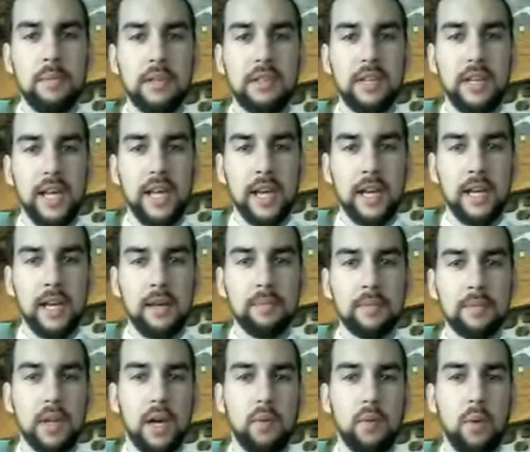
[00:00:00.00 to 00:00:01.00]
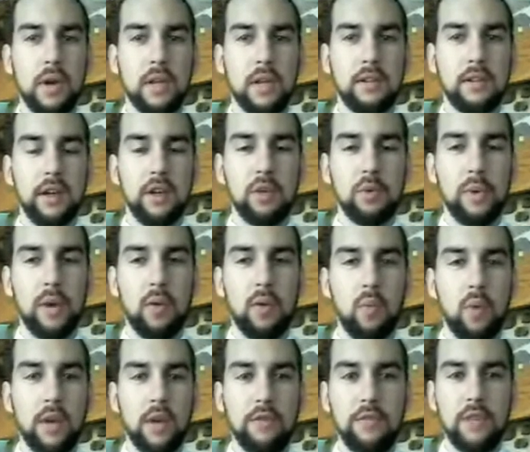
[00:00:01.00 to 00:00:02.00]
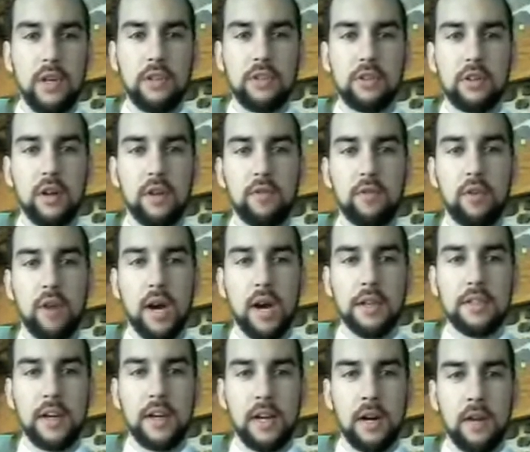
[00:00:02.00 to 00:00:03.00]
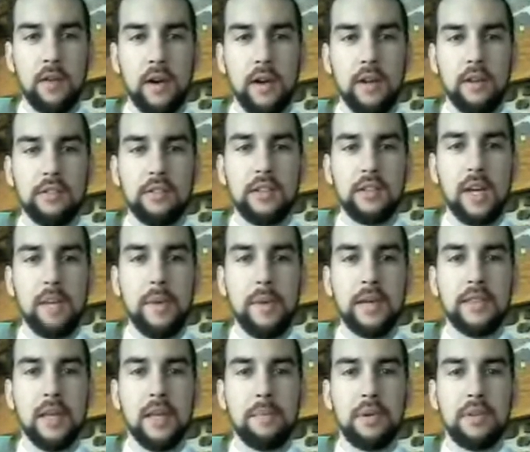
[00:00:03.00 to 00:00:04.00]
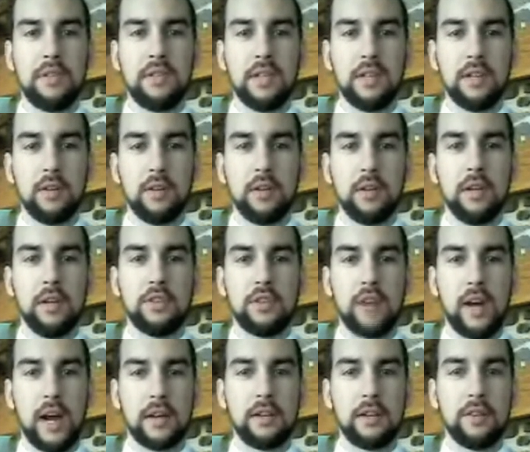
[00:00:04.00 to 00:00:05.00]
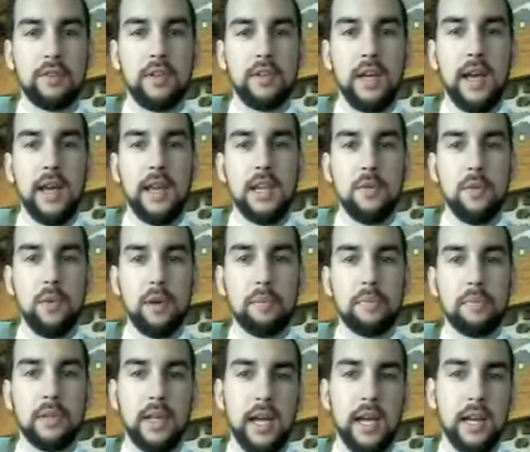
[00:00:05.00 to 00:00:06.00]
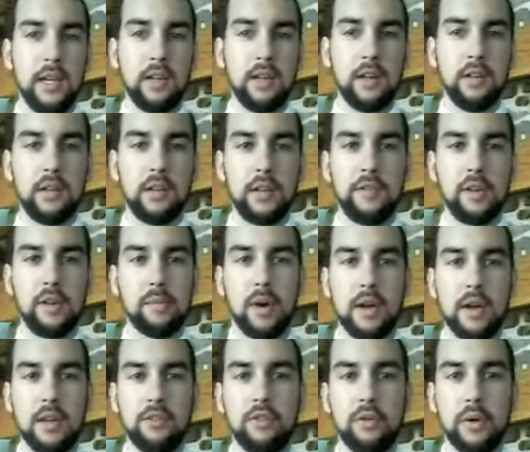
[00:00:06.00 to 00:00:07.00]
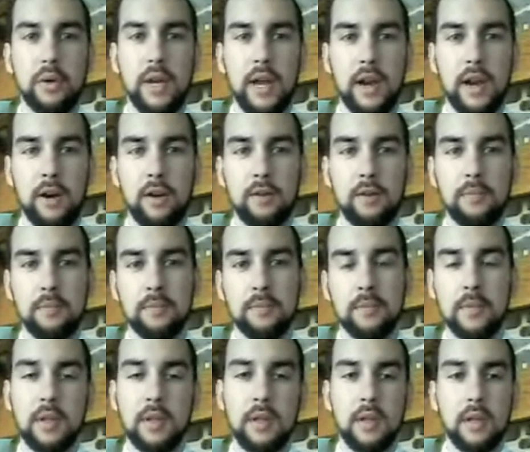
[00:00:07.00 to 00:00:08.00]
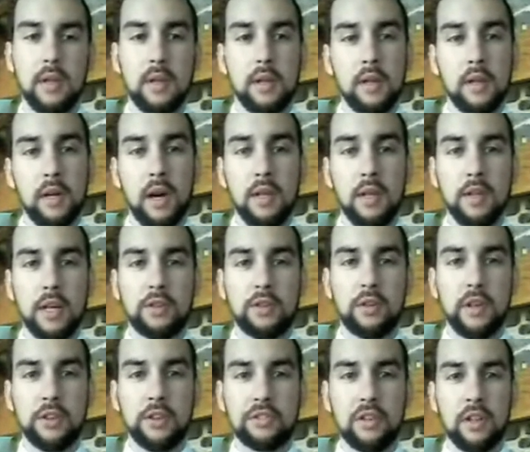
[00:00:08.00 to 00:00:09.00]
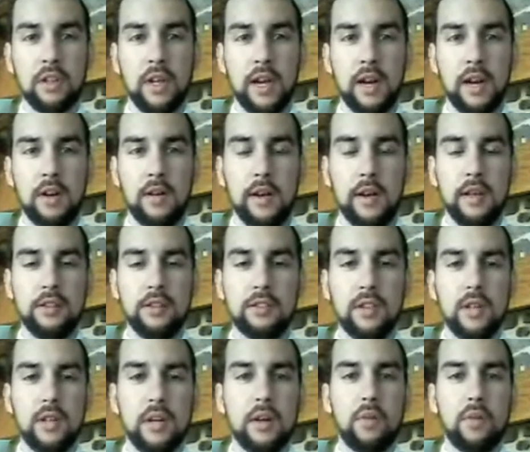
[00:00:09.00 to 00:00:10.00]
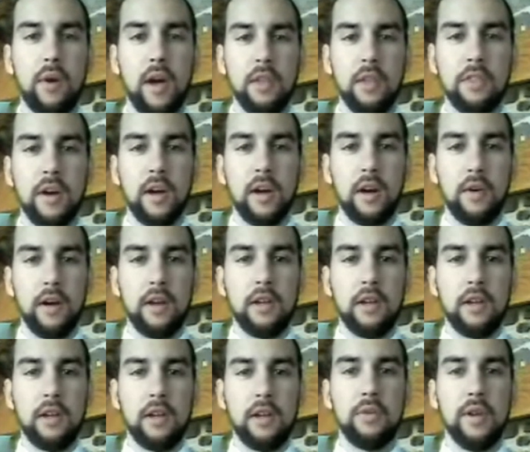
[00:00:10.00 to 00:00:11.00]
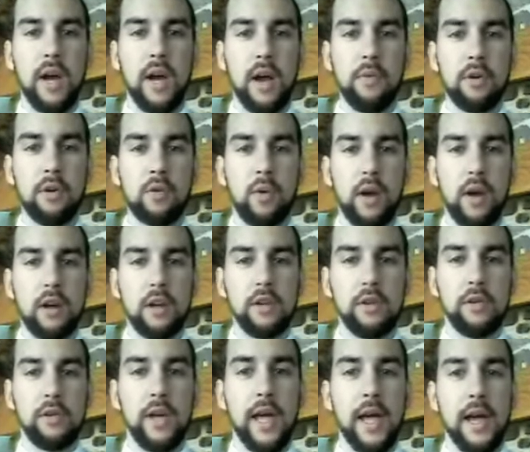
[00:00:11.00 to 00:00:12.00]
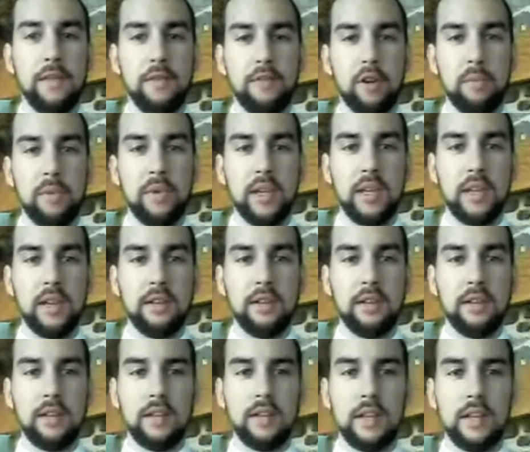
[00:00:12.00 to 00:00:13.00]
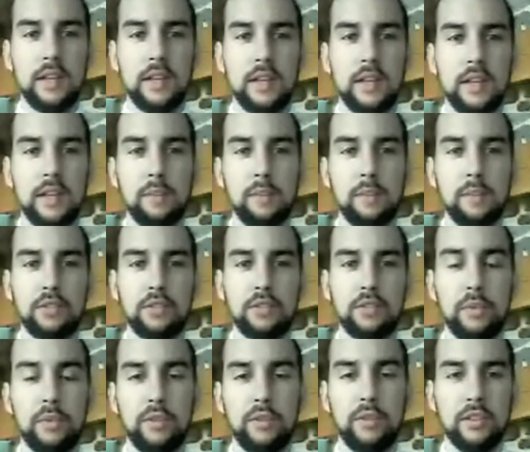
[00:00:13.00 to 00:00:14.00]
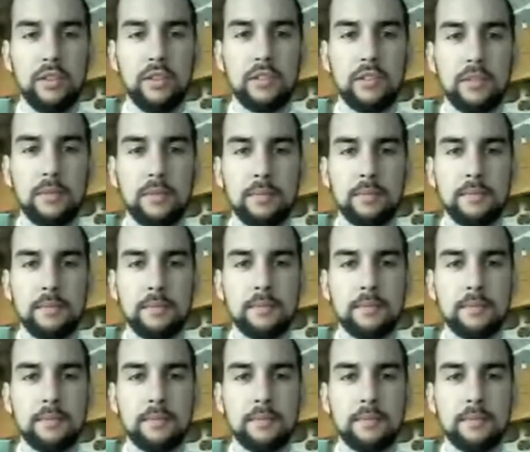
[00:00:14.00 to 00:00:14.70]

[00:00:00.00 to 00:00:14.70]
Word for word: But today, I want to tell you about one feature of Roth IRAs that make them particularly attractive to anyone planning on leaving money to an heir. Unlike traditional IRAs, Roth IRAs do not require you to ever begin taking minimum distributions.